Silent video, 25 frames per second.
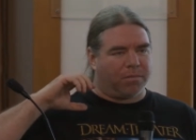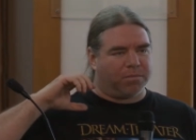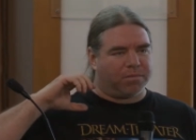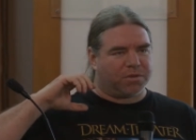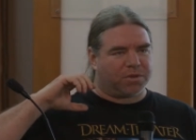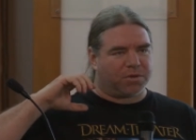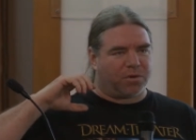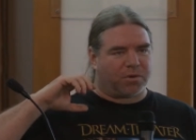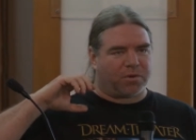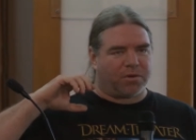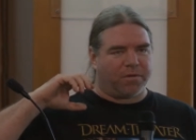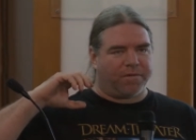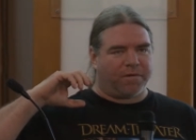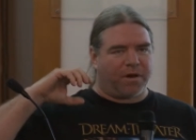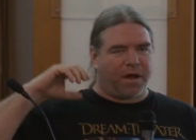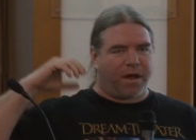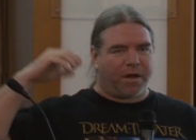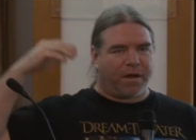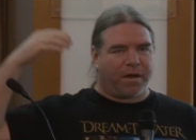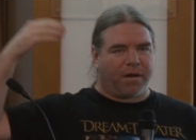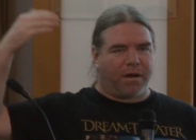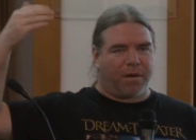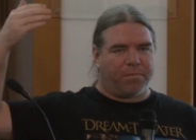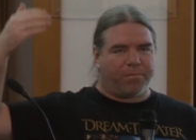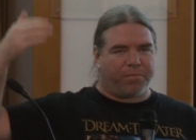sort of
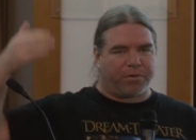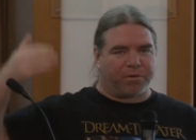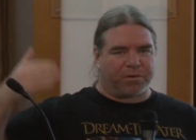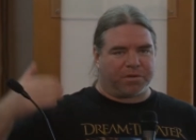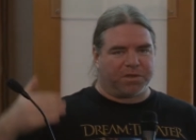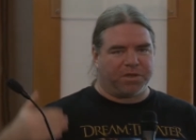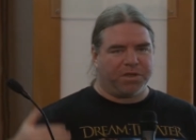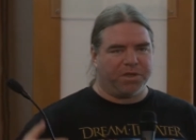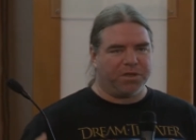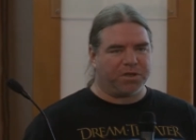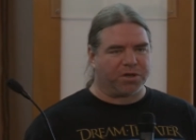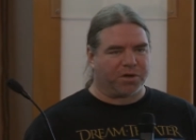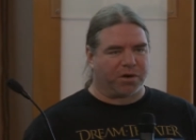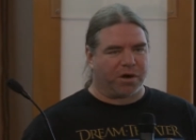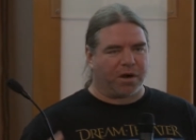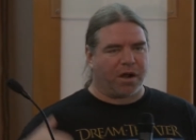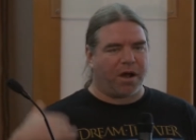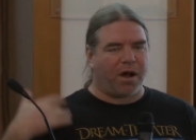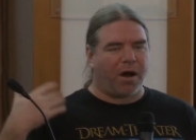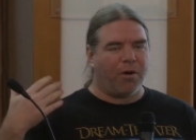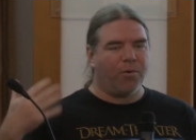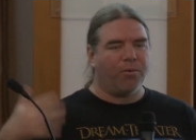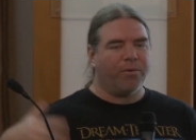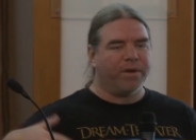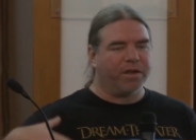like a procedure
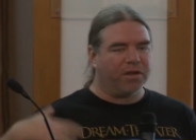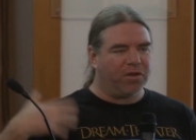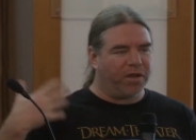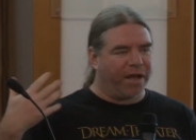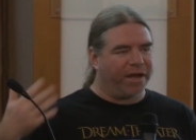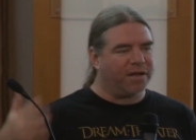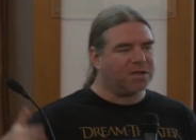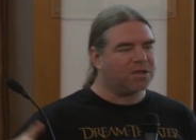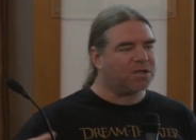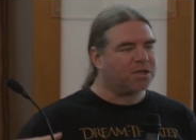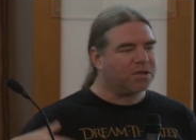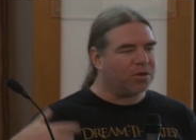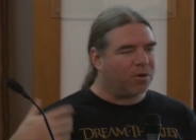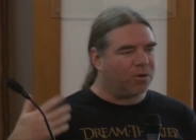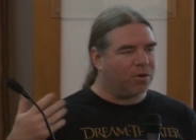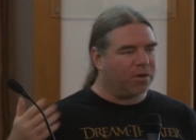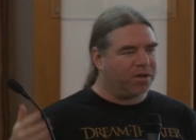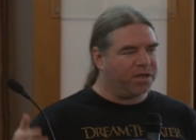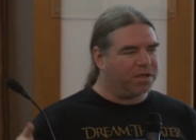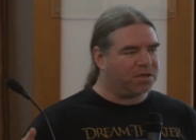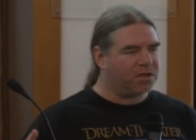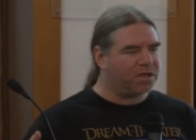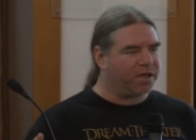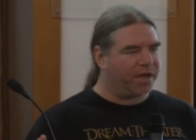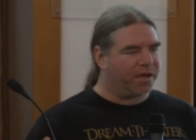how we test all
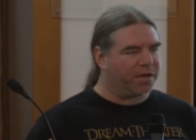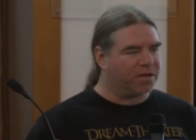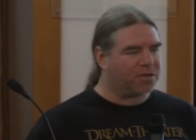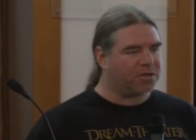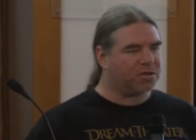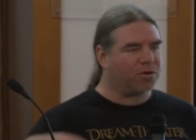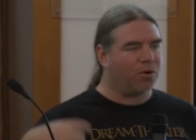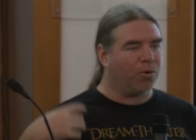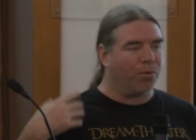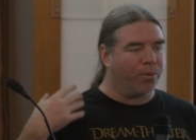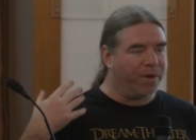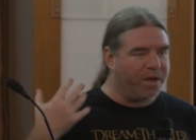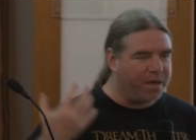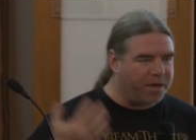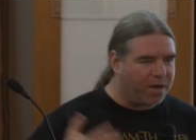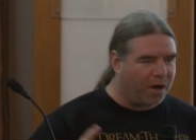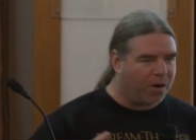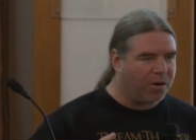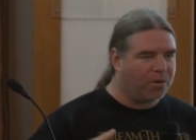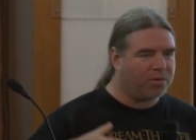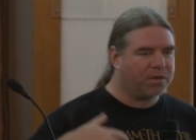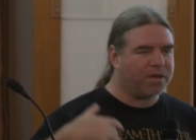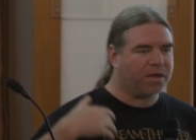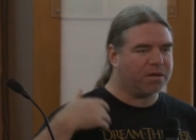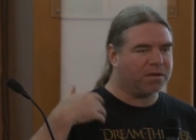these things so we
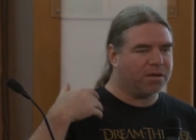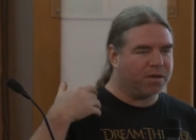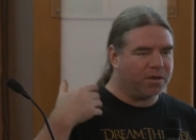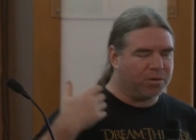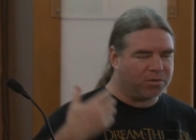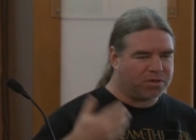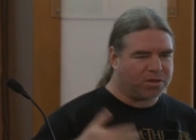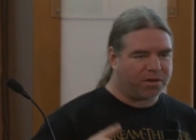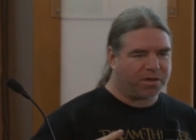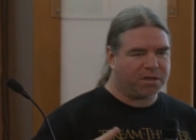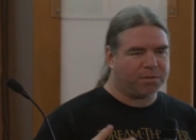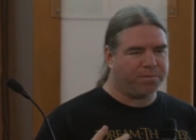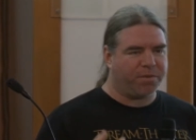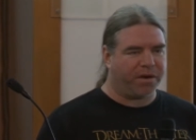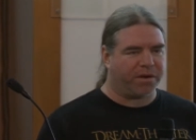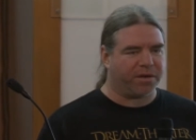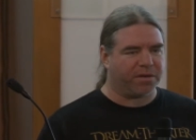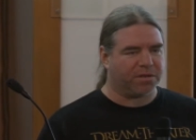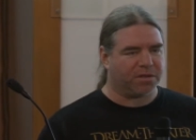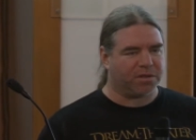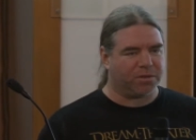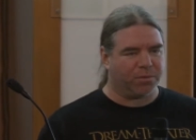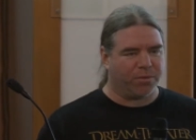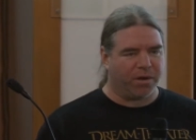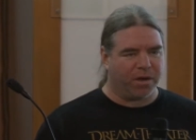know that the user
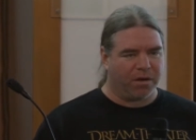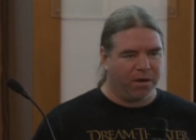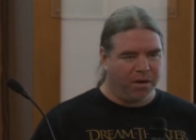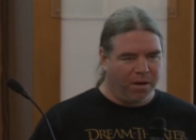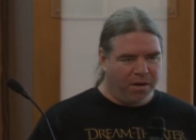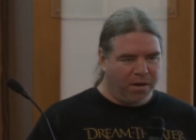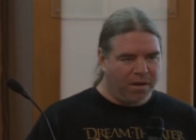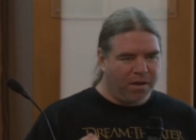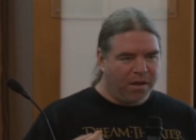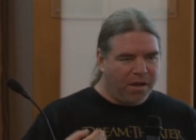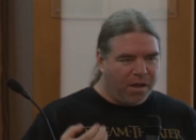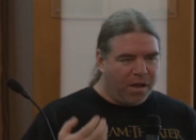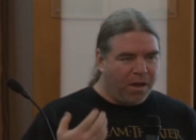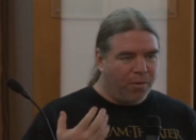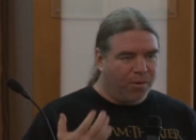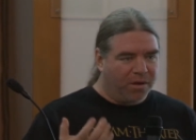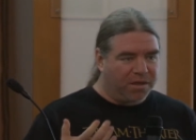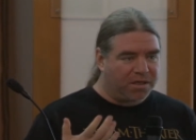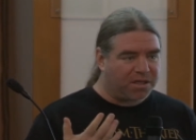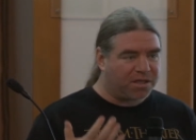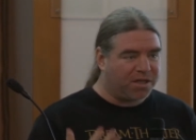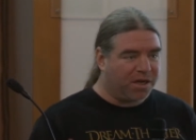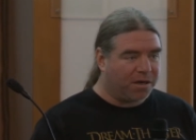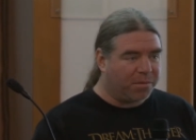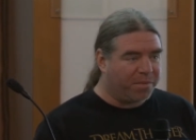experience will
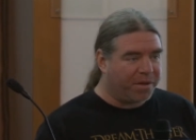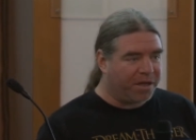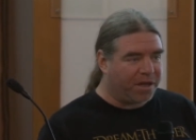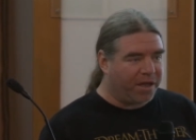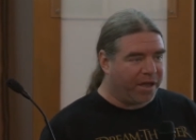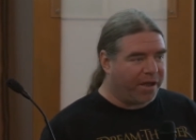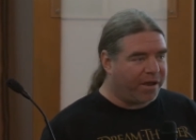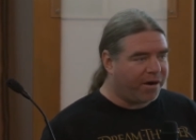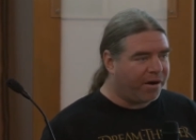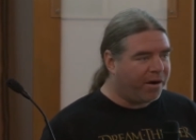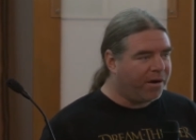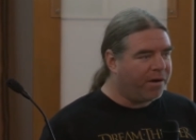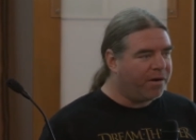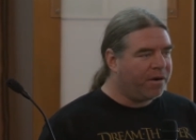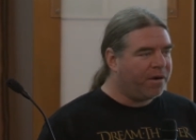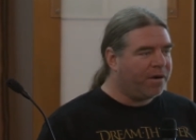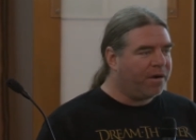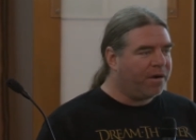still be there